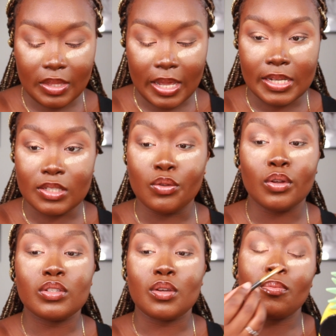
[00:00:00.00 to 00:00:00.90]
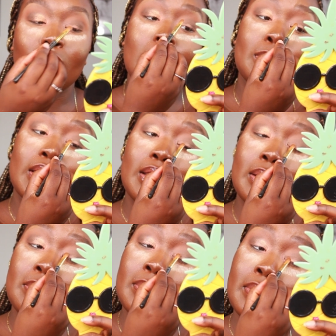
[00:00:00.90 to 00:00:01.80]
That is not a
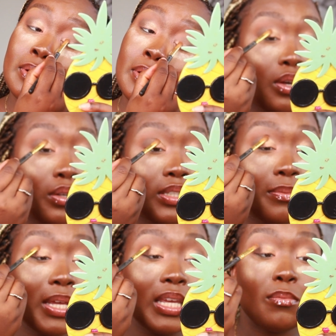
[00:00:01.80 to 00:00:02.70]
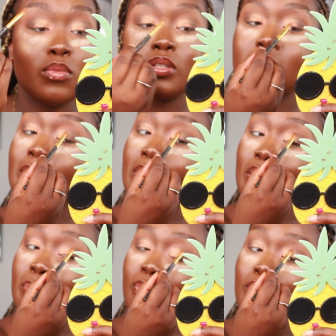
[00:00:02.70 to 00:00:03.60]
problem. So to make it more summer
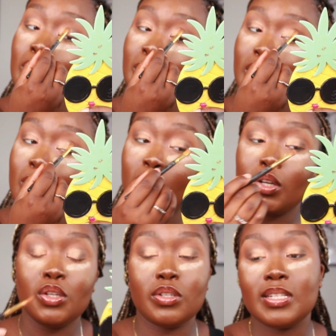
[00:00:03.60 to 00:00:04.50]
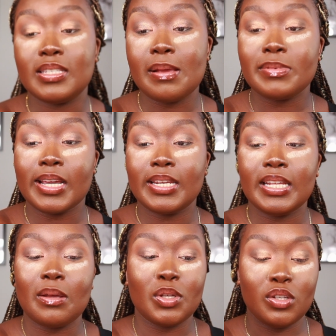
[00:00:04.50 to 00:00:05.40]
appropriate, we're going to use the same
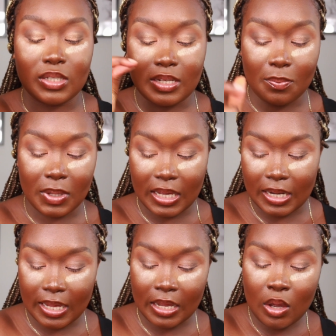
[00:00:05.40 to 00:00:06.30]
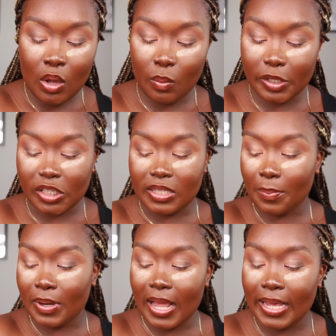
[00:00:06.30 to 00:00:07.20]
technique that we used in the beginning, which is
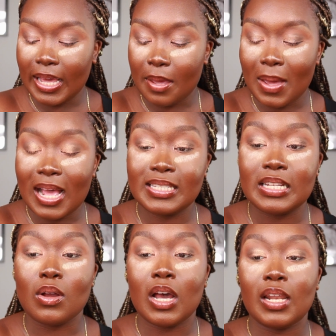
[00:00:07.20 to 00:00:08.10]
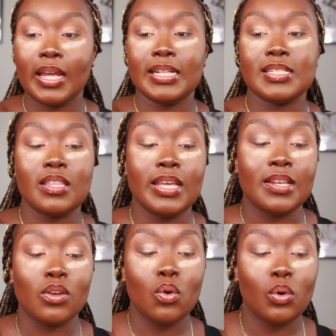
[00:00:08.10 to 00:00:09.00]
applying a pastel color into the
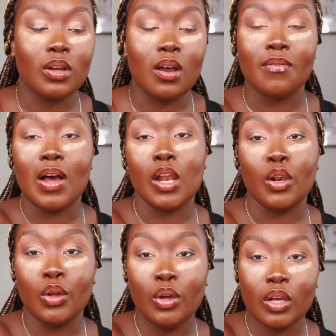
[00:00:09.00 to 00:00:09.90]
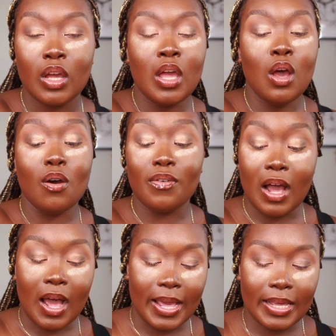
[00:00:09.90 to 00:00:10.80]
inner corner of our look, of
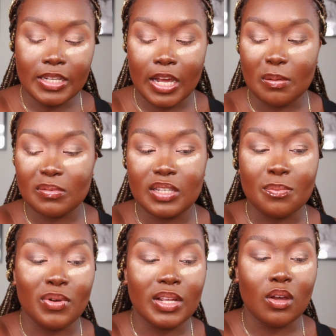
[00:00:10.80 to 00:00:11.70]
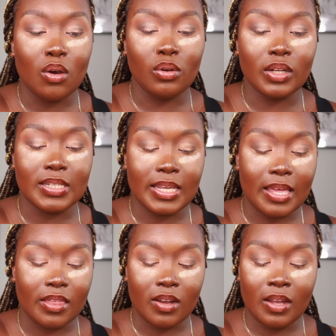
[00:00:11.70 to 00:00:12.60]
our eye, to bring the whole look
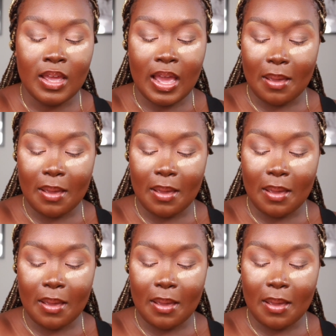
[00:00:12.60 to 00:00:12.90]
together.